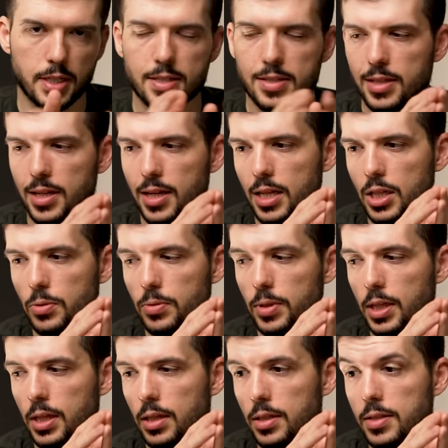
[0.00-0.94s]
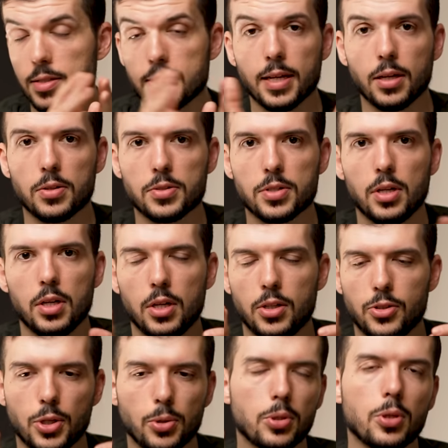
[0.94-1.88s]
Let's say you need sales.
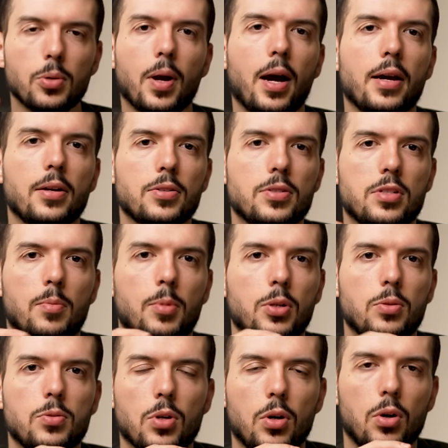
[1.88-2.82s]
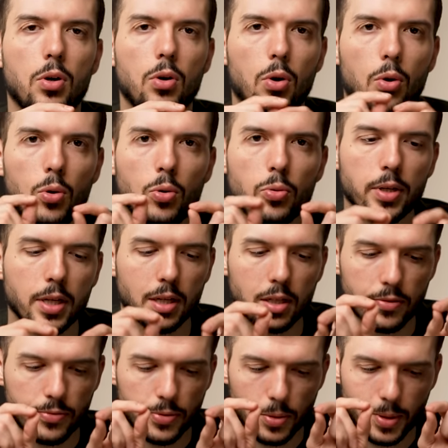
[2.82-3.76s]
Don't go hire someone who's only going
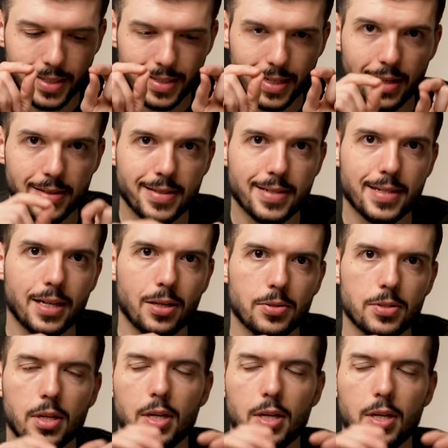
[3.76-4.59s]
to focus on sales.